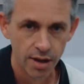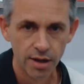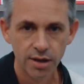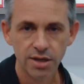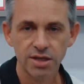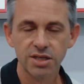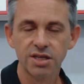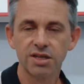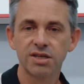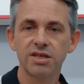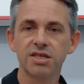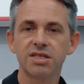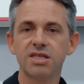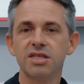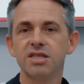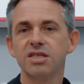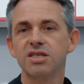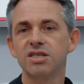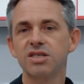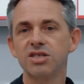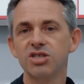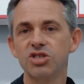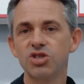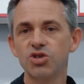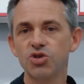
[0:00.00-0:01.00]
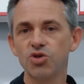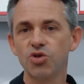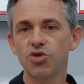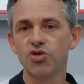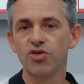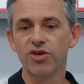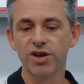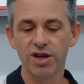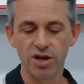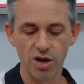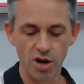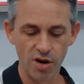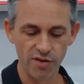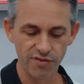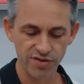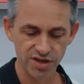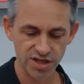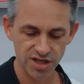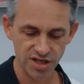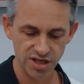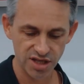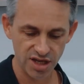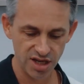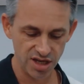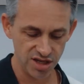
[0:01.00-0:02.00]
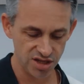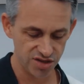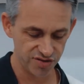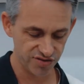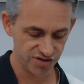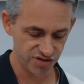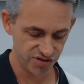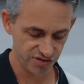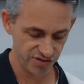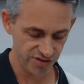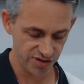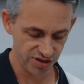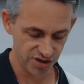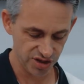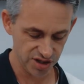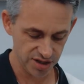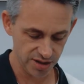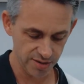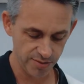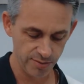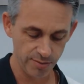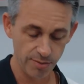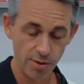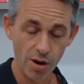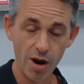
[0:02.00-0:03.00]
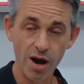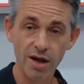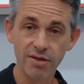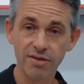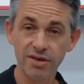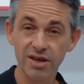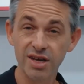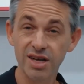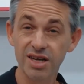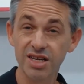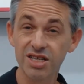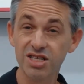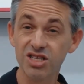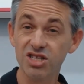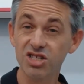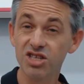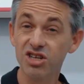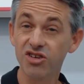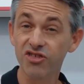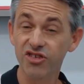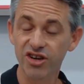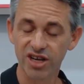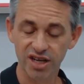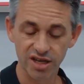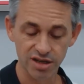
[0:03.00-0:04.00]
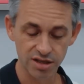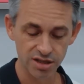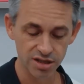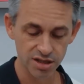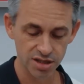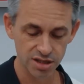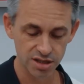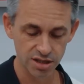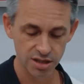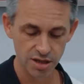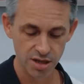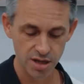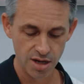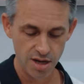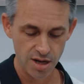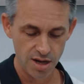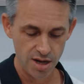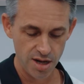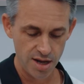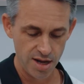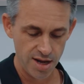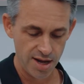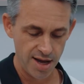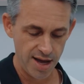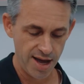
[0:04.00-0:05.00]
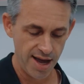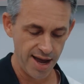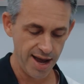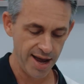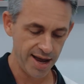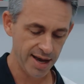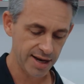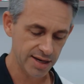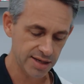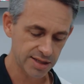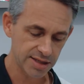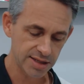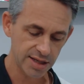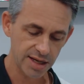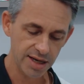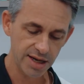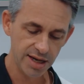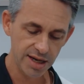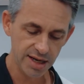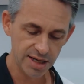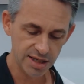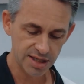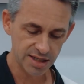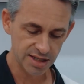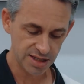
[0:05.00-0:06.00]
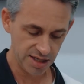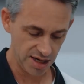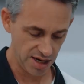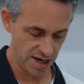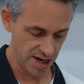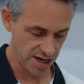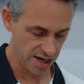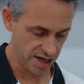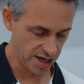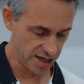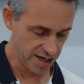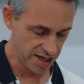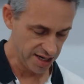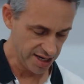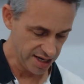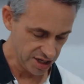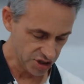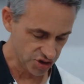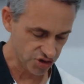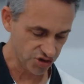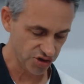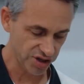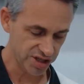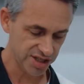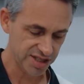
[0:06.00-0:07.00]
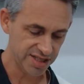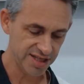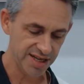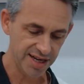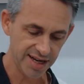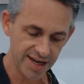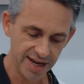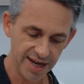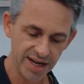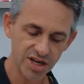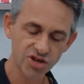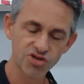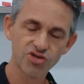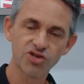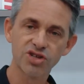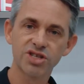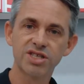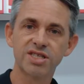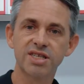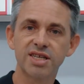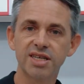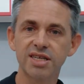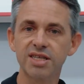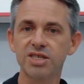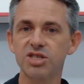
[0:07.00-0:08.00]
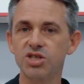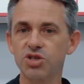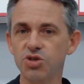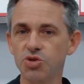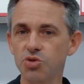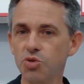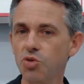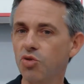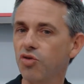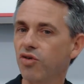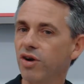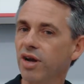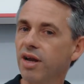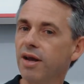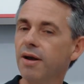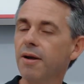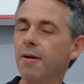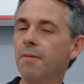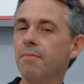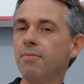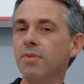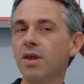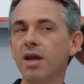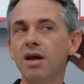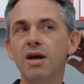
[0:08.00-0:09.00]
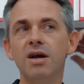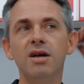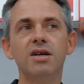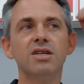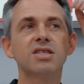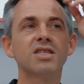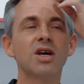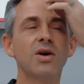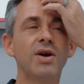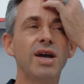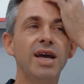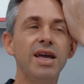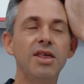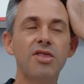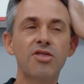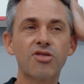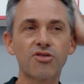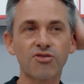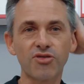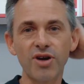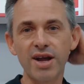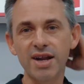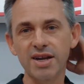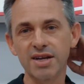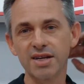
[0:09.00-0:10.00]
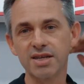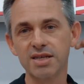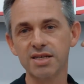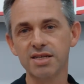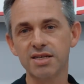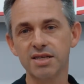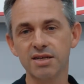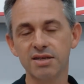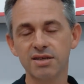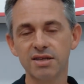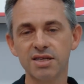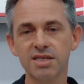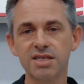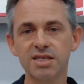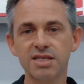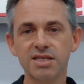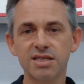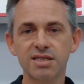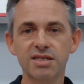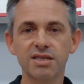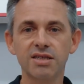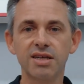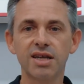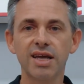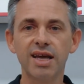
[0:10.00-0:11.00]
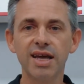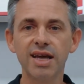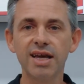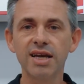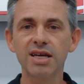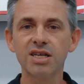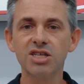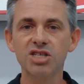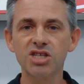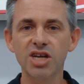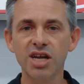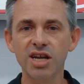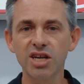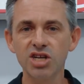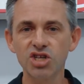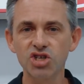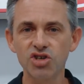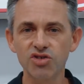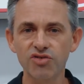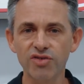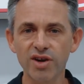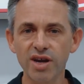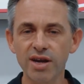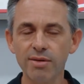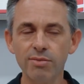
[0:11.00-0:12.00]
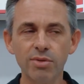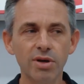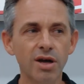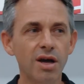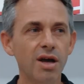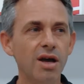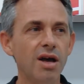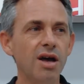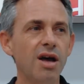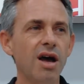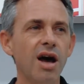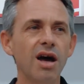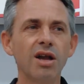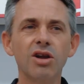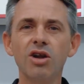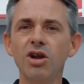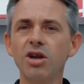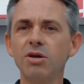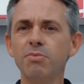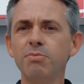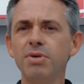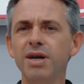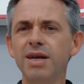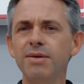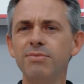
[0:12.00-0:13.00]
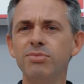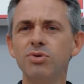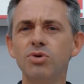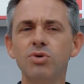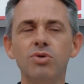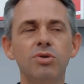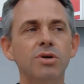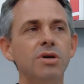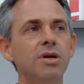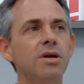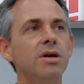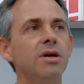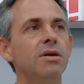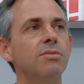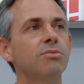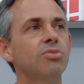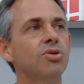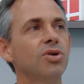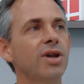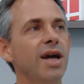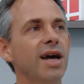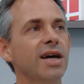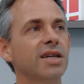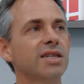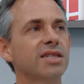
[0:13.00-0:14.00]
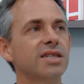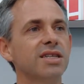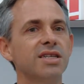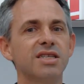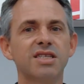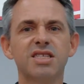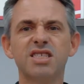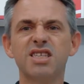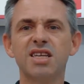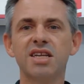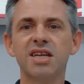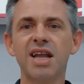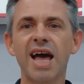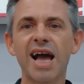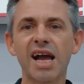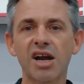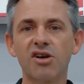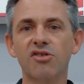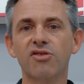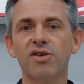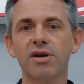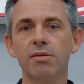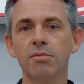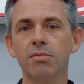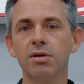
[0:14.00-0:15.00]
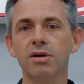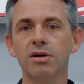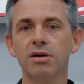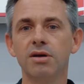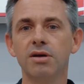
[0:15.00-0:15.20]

So this is the story of the siege of Jerusalem by the Assyrians, and it's an interesting story. So he threatens, this is King Sennacherib. A lot of people pronounce it Sennacherib,